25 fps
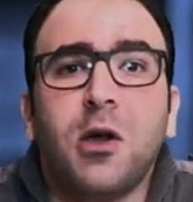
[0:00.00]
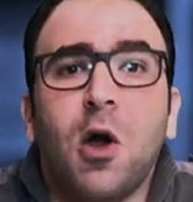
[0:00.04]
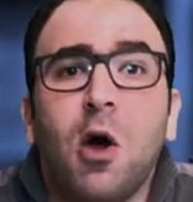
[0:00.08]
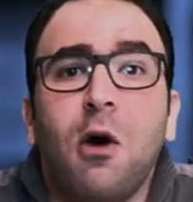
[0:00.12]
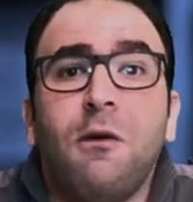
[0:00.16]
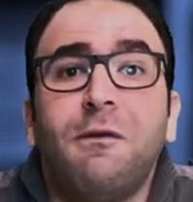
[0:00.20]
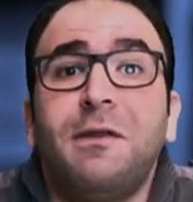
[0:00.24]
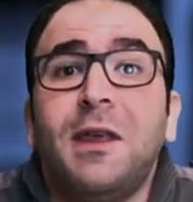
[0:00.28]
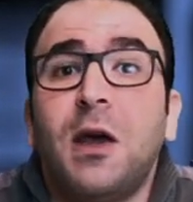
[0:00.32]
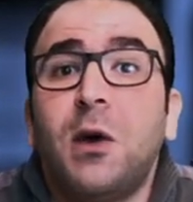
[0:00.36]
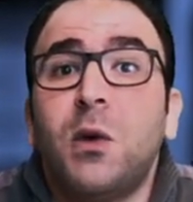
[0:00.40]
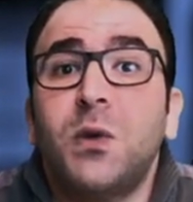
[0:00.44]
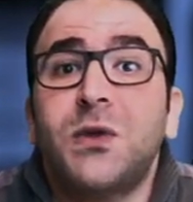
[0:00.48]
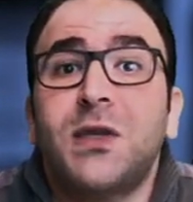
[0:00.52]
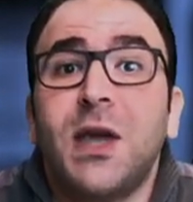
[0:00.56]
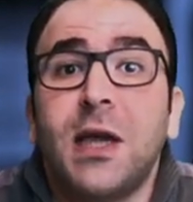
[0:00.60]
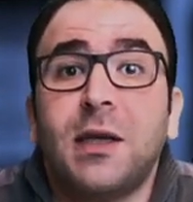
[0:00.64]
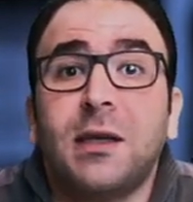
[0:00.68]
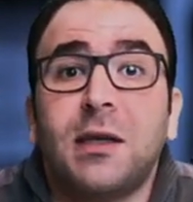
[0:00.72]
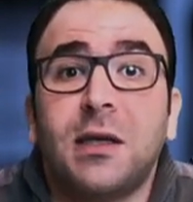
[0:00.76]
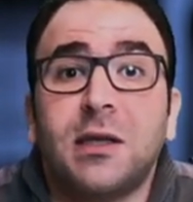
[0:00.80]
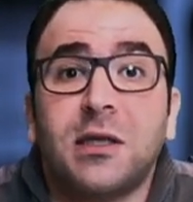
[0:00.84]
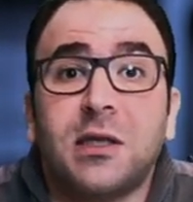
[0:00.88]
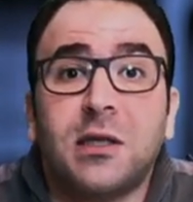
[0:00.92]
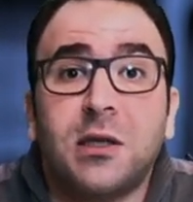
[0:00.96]
of the
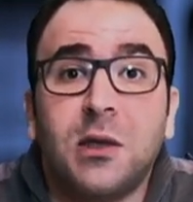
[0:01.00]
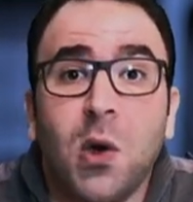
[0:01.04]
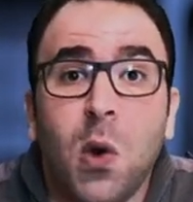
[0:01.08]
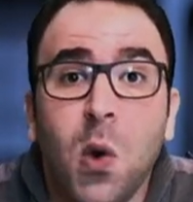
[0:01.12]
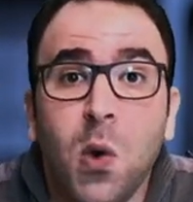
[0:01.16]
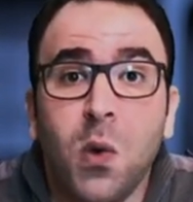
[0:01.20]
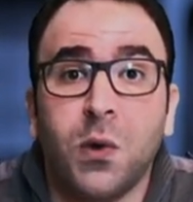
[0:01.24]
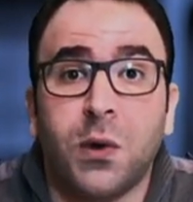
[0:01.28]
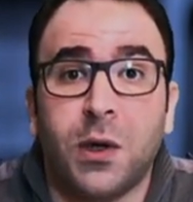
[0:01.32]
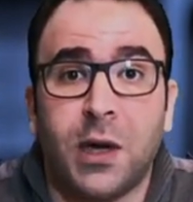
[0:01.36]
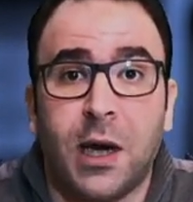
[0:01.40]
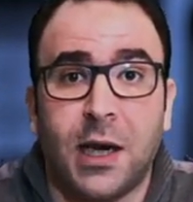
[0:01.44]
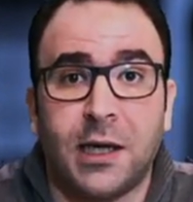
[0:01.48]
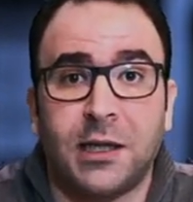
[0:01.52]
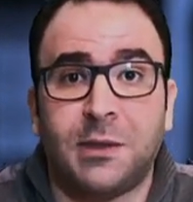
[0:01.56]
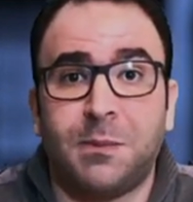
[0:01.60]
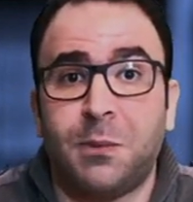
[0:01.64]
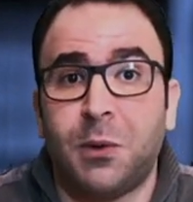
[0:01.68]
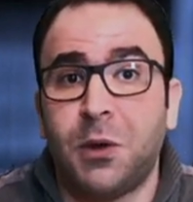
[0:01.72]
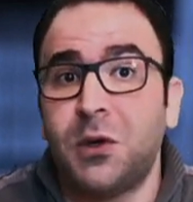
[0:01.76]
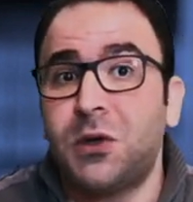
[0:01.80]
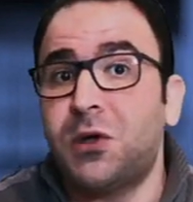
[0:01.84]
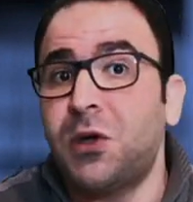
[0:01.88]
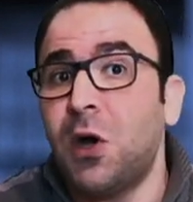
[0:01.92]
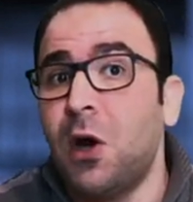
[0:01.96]
Rosetta Stone is
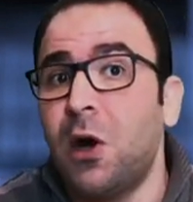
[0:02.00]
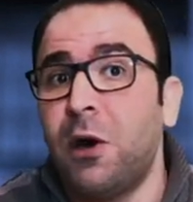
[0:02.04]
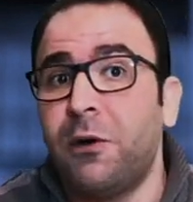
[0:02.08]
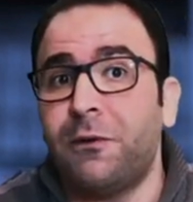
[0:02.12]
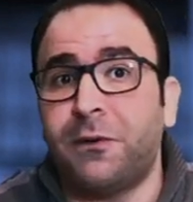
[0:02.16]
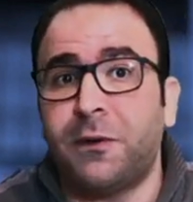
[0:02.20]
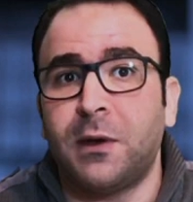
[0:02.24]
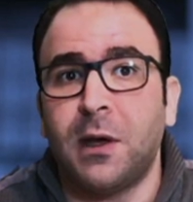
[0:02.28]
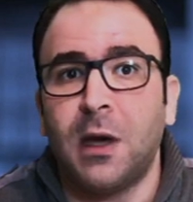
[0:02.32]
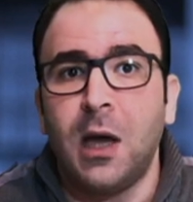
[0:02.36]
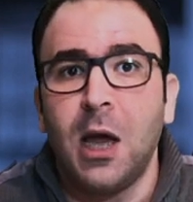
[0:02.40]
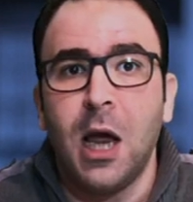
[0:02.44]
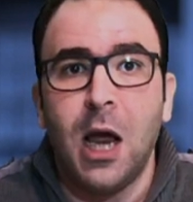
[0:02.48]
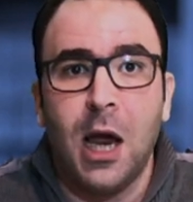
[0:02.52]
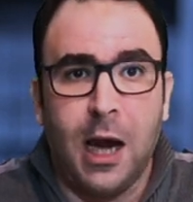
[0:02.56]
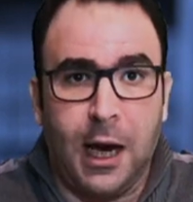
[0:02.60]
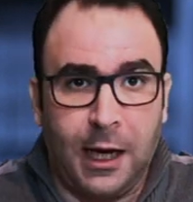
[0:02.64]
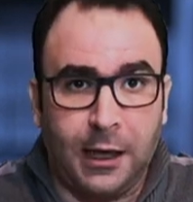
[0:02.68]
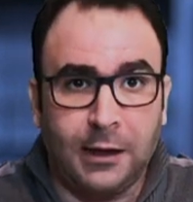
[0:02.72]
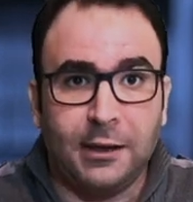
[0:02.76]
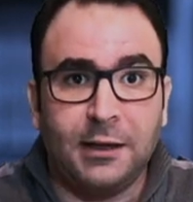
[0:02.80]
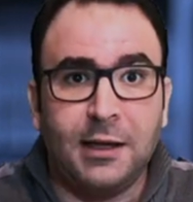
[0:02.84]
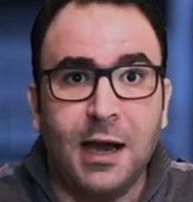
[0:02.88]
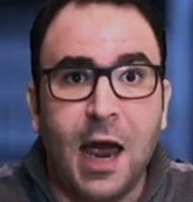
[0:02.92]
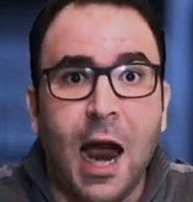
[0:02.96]
preserved
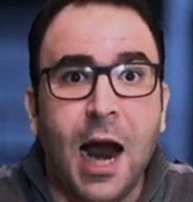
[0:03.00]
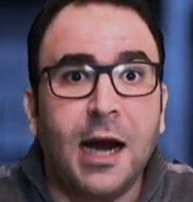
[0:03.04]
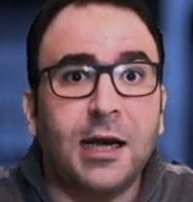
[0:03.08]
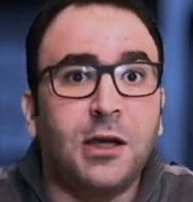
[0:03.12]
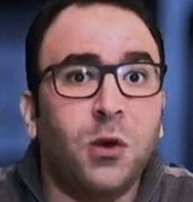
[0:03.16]
intact,